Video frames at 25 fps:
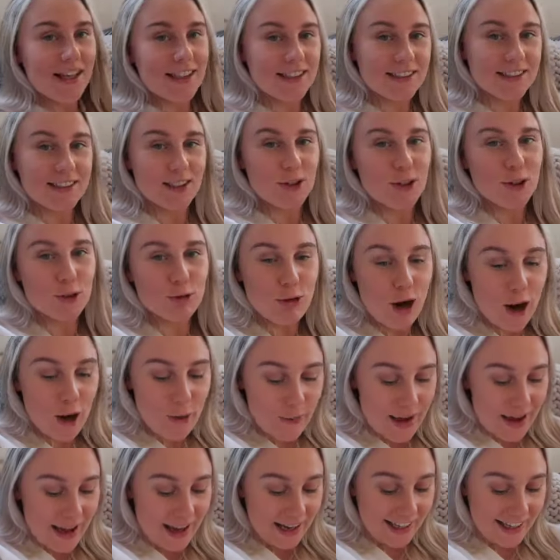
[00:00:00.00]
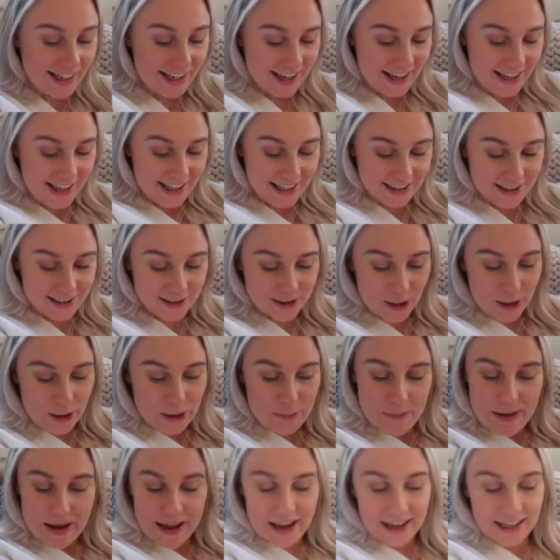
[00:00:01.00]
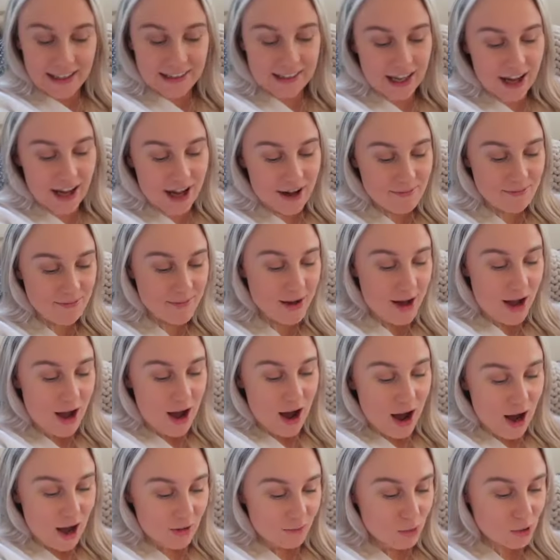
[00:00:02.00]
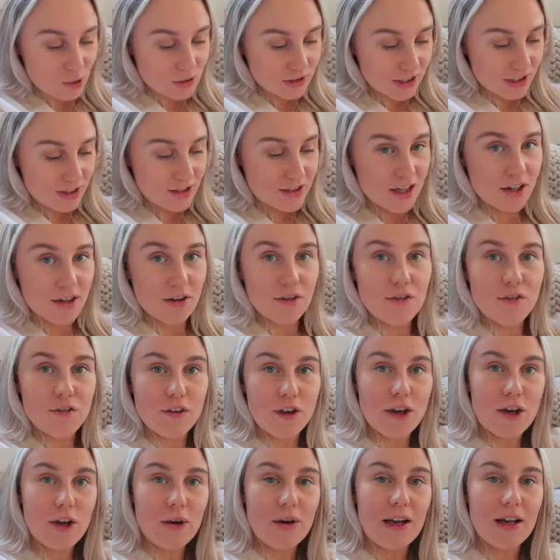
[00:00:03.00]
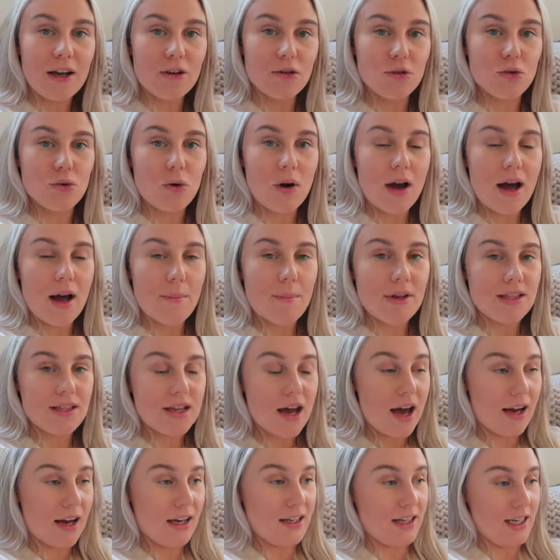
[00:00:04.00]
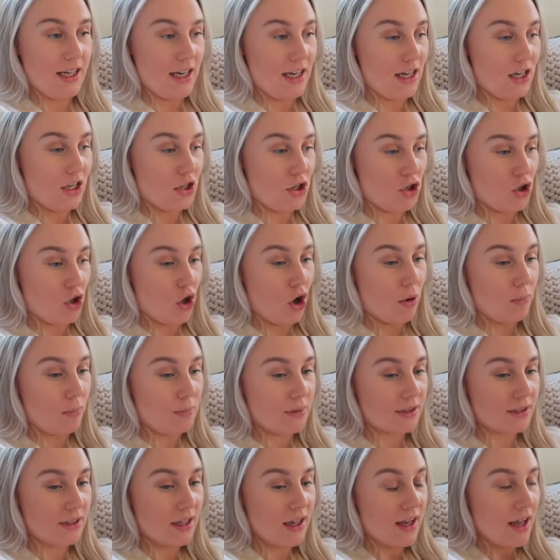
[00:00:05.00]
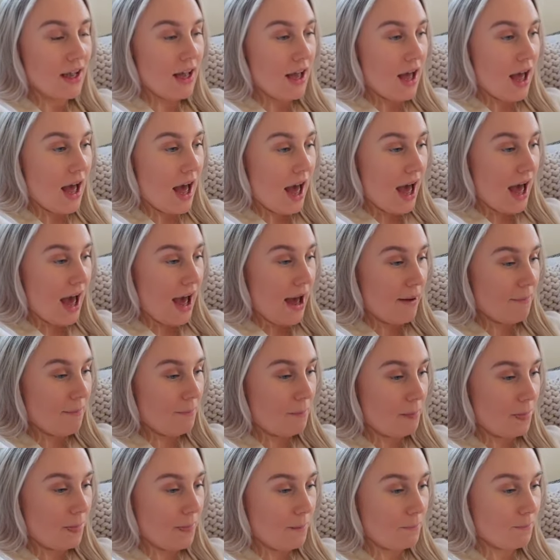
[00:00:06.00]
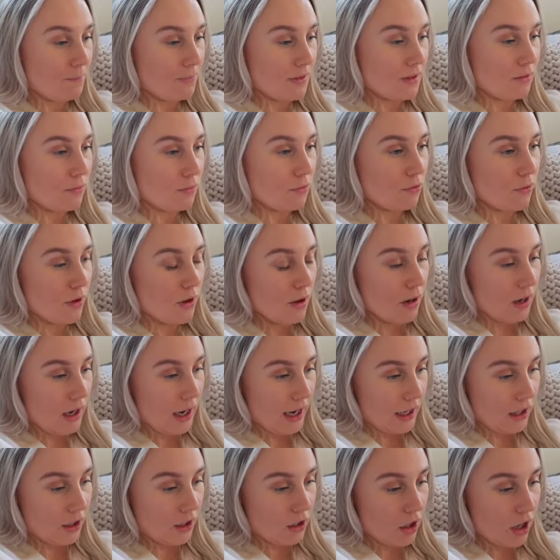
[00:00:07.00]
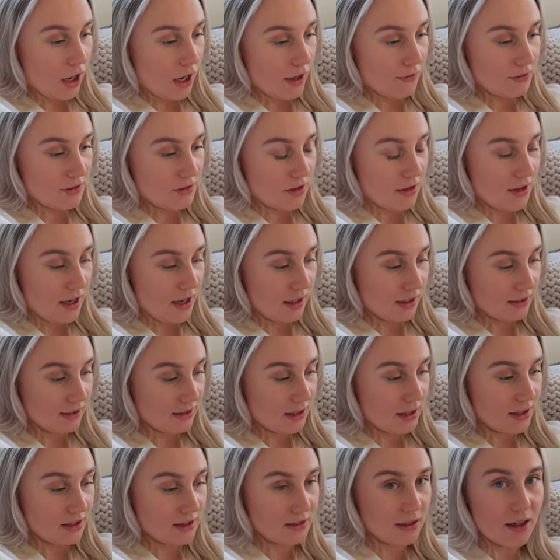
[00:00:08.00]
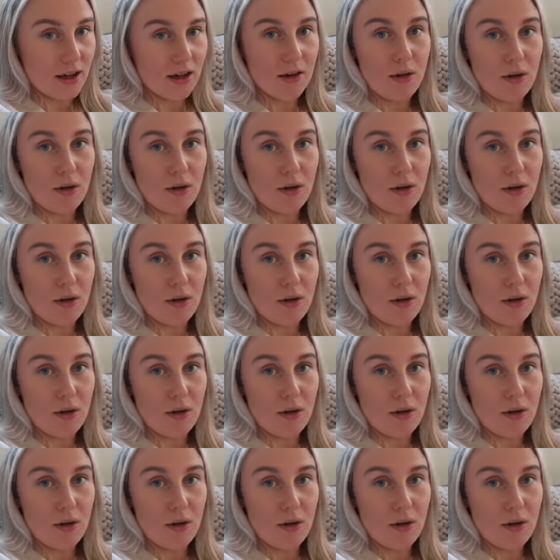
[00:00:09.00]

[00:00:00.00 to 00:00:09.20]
is growing. It is so big. I've also done a few little maternity shops for like clothes and things, because